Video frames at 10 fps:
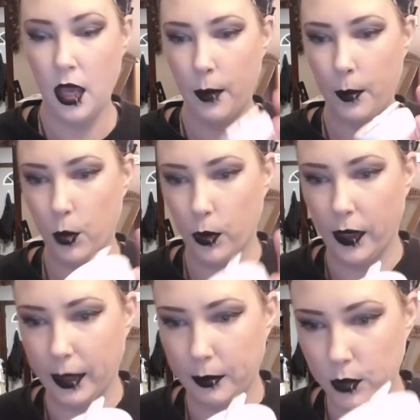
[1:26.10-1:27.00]

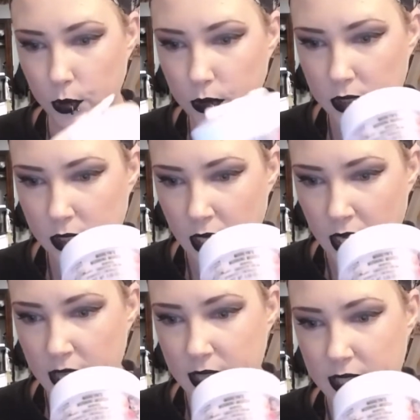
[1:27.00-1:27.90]
Morning Mousse.
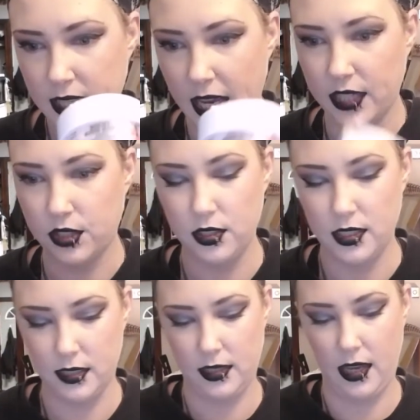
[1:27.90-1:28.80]
This actually
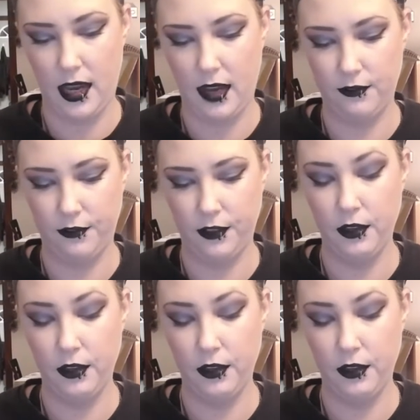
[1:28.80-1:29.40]
does have,